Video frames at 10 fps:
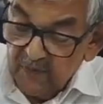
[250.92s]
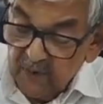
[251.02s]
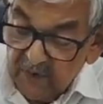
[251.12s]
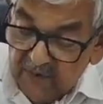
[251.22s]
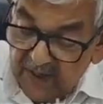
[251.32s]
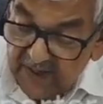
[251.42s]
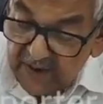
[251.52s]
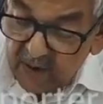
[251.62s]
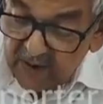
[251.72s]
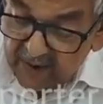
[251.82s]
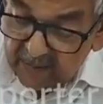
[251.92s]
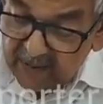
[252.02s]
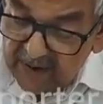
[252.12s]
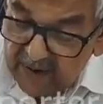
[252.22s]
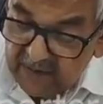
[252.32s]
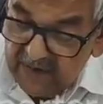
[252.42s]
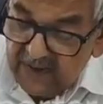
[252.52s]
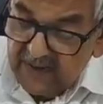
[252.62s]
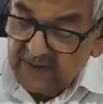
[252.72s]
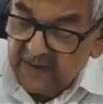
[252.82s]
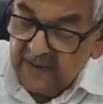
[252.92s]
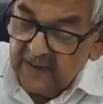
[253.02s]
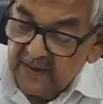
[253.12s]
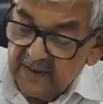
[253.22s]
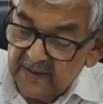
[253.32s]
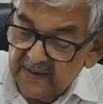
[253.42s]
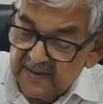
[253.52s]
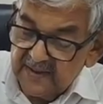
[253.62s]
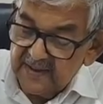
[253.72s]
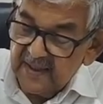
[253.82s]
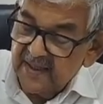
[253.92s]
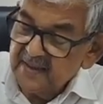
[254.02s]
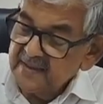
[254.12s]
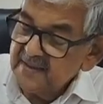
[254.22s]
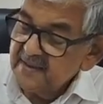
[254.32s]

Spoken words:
of a lady, or a complaint of a lady, that she has